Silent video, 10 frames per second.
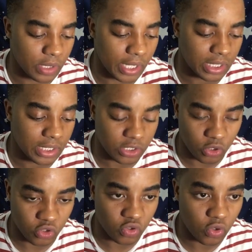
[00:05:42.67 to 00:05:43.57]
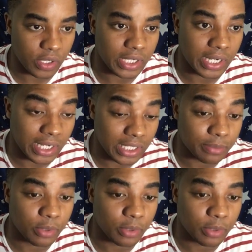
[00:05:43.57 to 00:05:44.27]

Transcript: I clicked control and I click